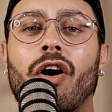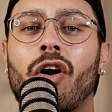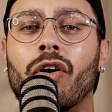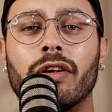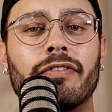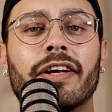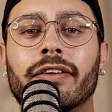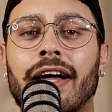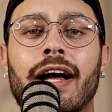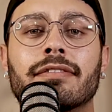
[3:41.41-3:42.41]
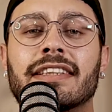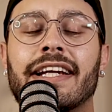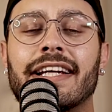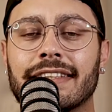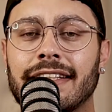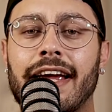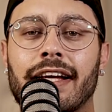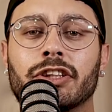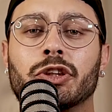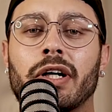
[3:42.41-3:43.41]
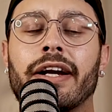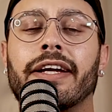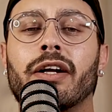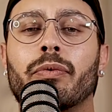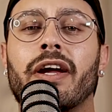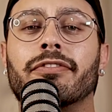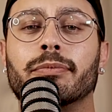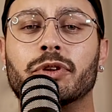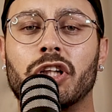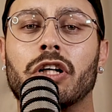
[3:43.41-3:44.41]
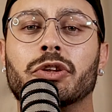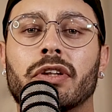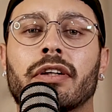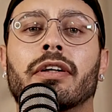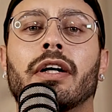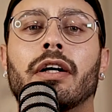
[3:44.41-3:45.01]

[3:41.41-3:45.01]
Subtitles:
all of their lives in his hands trying to get away from Chandra.